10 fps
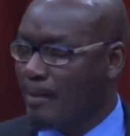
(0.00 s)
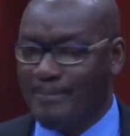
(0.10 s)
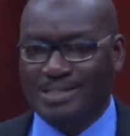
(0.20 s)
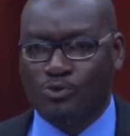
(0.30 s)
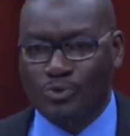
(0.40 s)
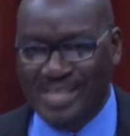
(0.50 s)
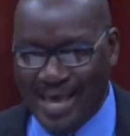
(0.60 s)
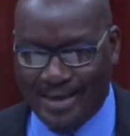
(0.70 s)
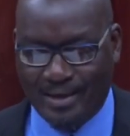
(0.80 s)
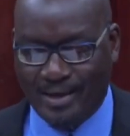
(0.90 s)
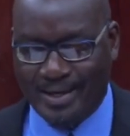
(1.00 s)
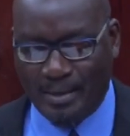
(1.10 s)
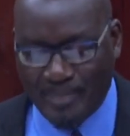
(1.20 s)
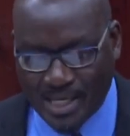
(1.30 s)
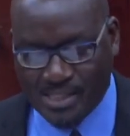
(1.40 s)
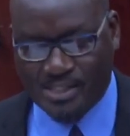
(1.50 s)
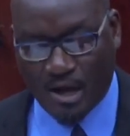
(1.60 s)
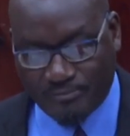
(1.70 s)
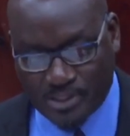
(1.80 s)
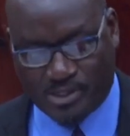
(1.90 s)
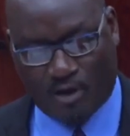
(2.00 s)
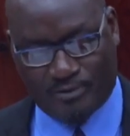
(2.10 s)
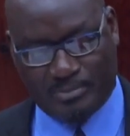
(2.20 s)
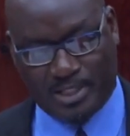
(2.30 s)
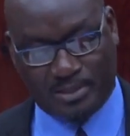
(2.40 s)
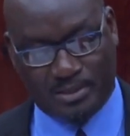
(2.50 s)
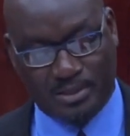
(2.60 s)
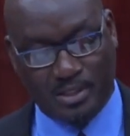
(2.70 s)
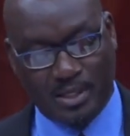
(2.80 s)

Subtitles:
But today, a minister of this government,